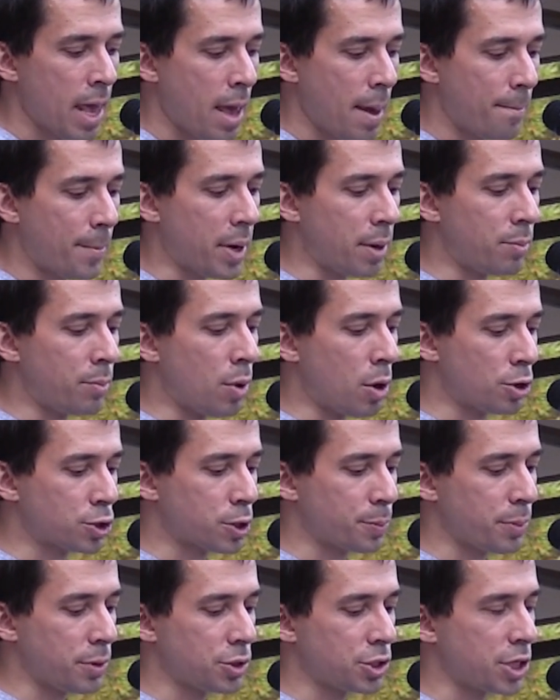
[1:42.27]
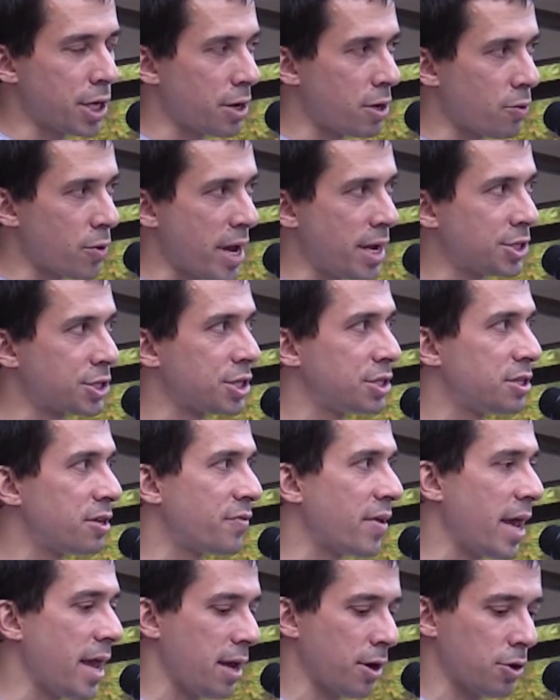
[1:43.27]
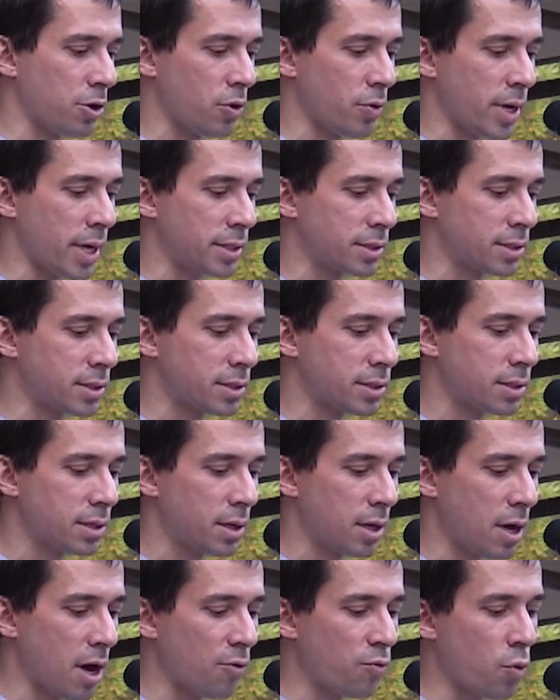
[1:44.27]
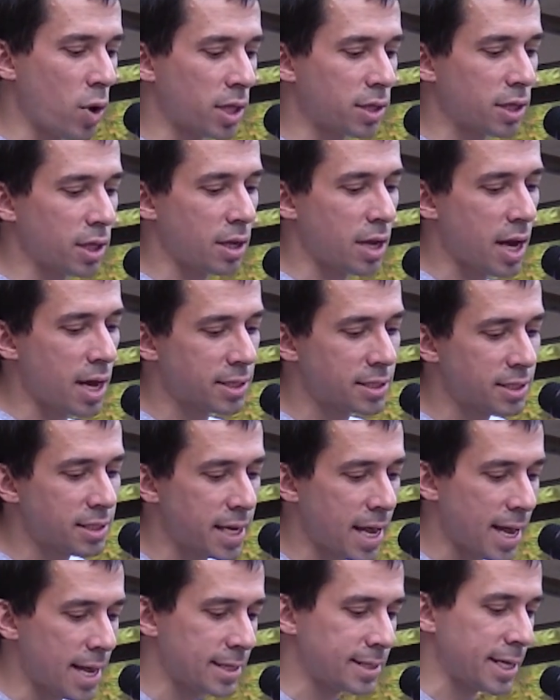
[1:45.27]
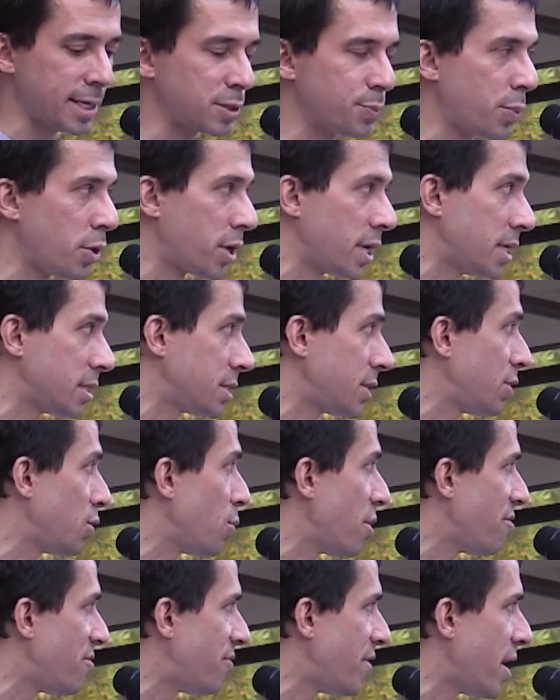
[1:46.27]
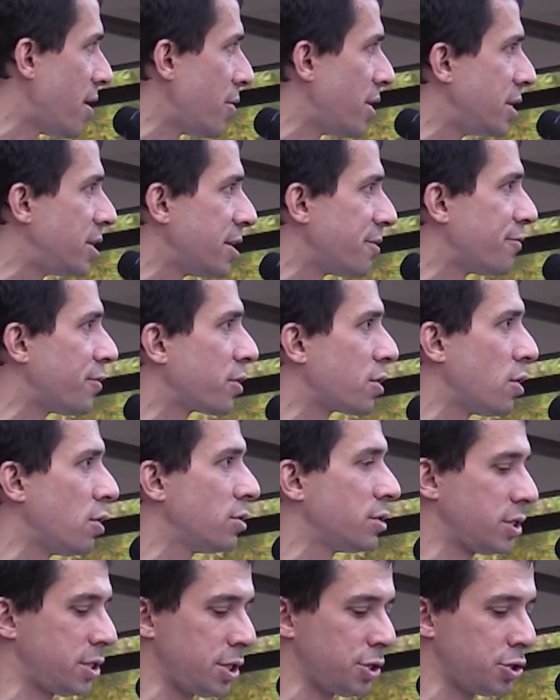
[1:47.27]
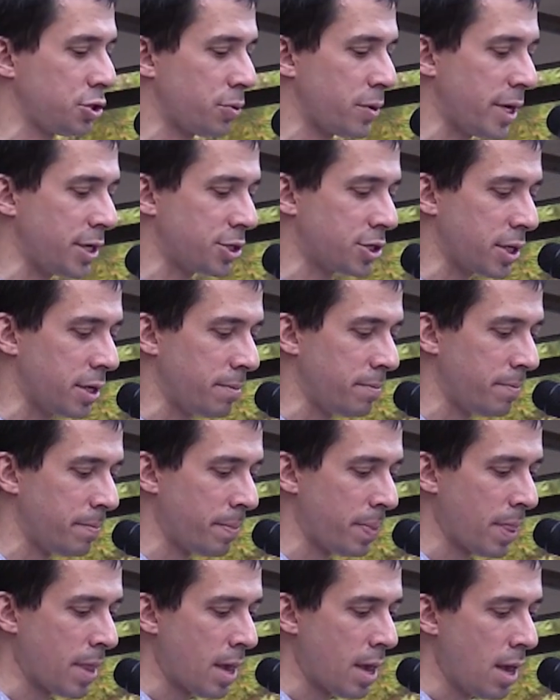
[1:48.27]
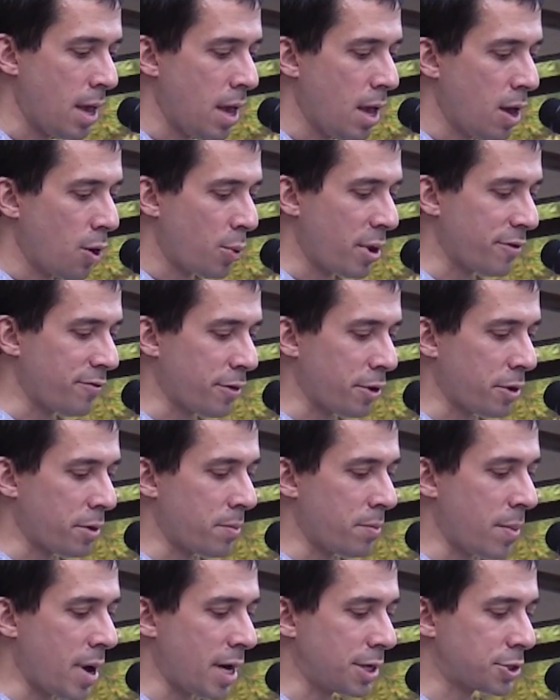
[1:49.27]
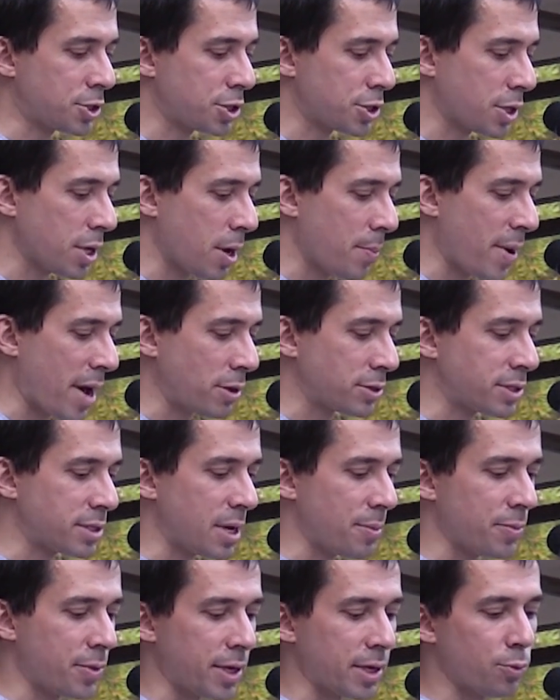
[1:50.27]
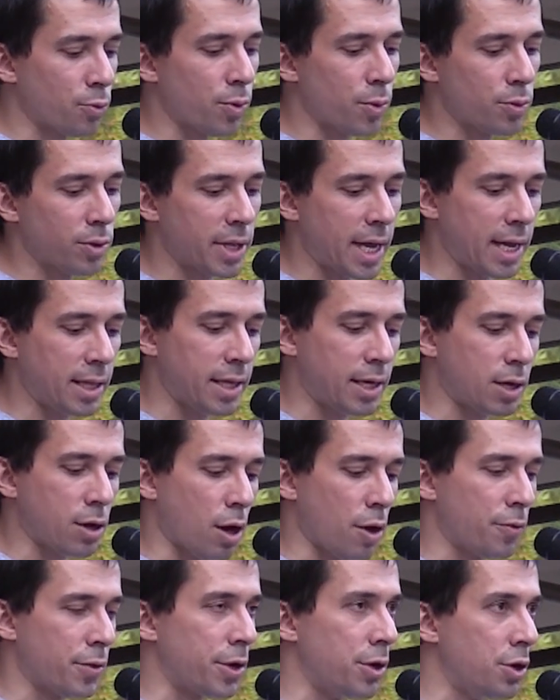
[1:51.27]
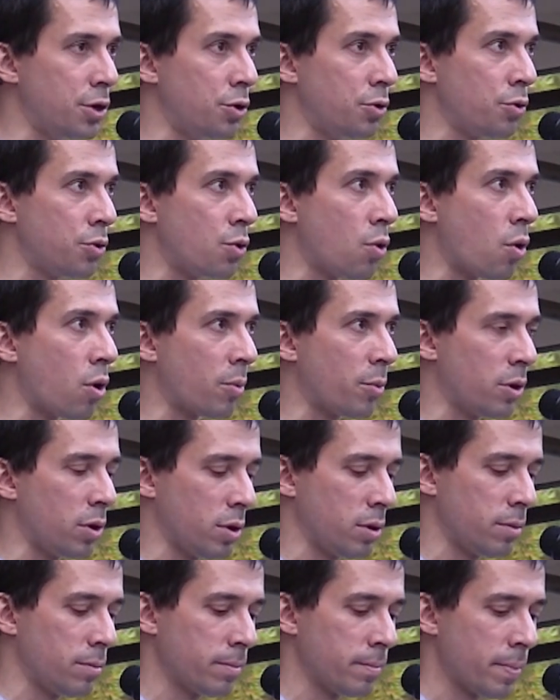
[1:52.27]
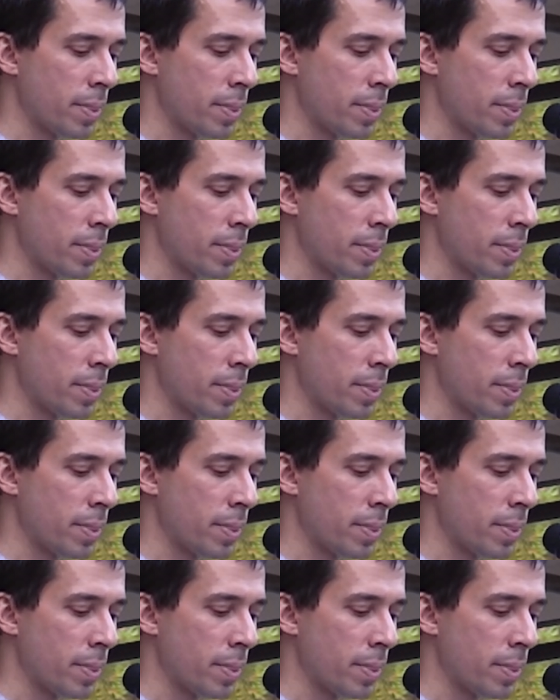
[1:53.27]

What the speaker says: But multiple generations of ignorance of what the law says has put us into a very difficult situation. We have heard much about something lately called the new normal.